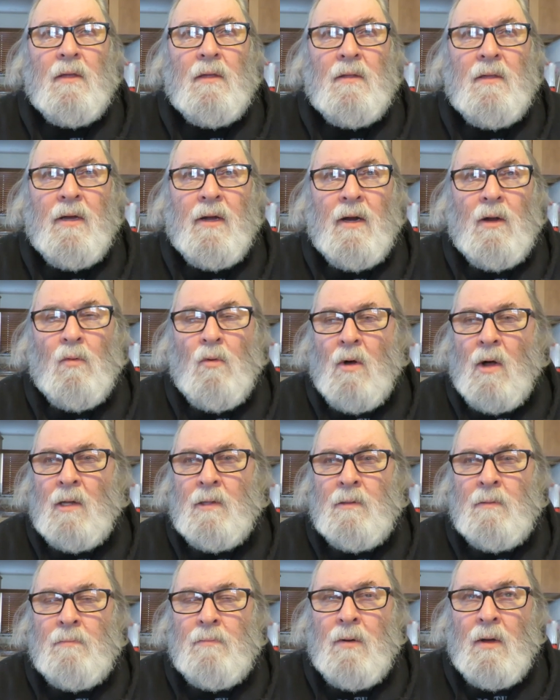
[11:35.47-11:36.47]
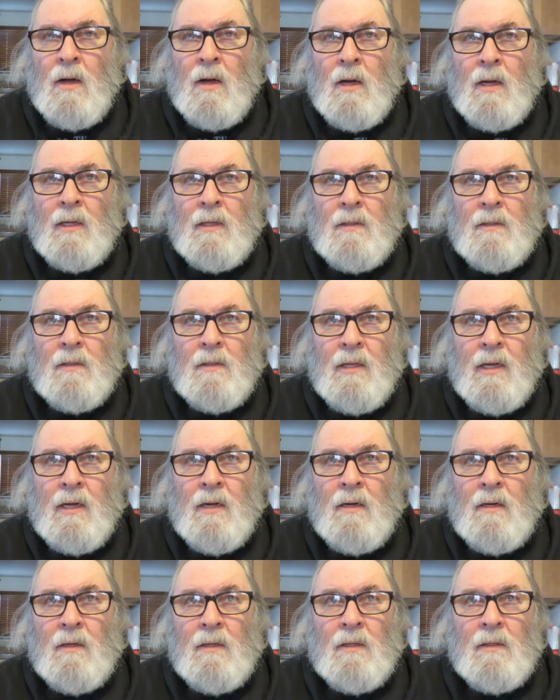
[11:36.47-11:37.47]
there at Walden Pond,
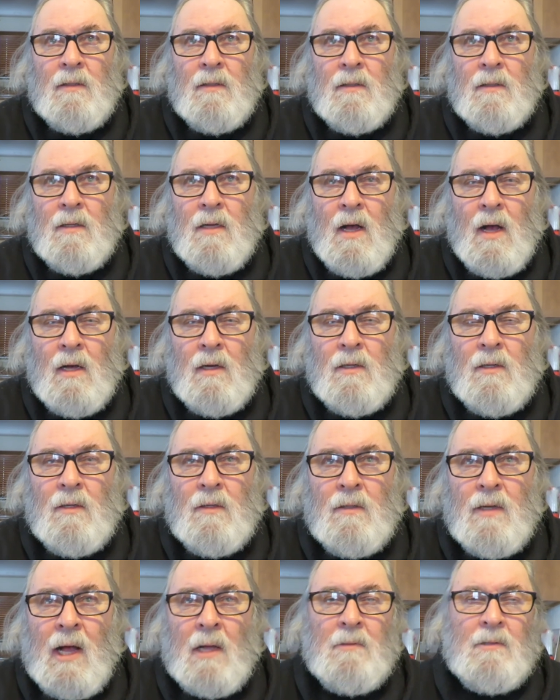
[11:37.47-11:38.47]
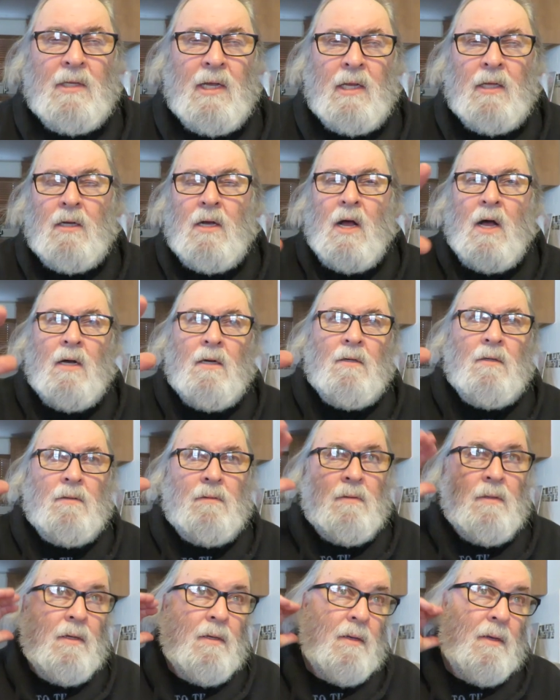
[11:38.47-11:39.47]
there in the Concord, outside of
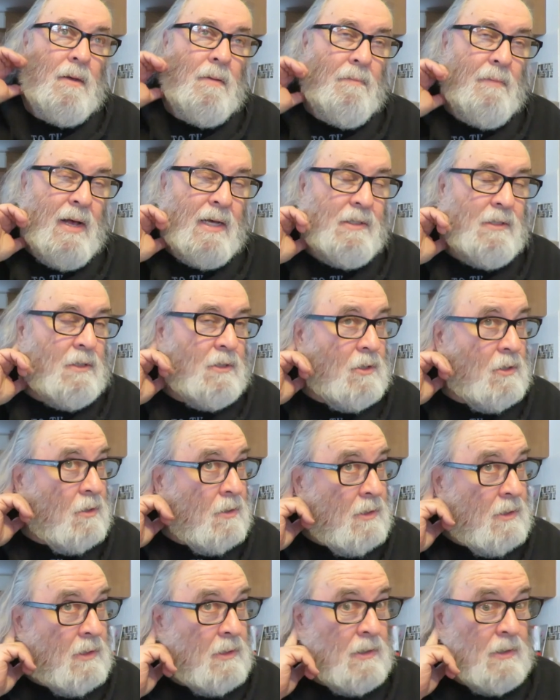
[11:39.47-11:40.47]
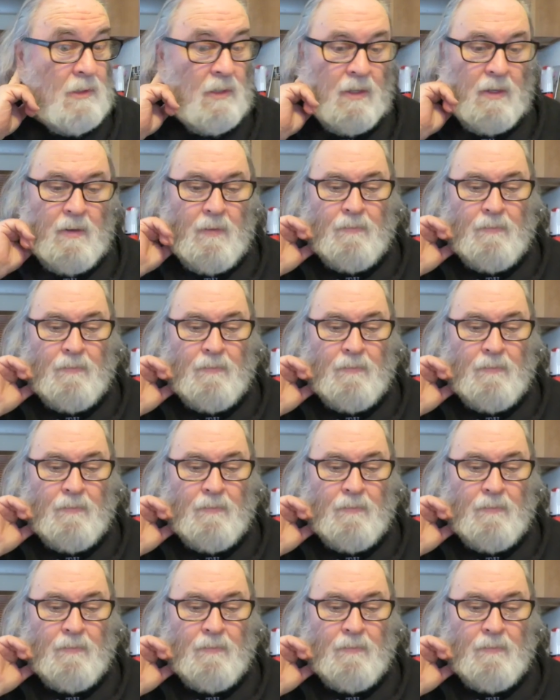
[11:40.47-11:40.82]
Concord, Massachusetts.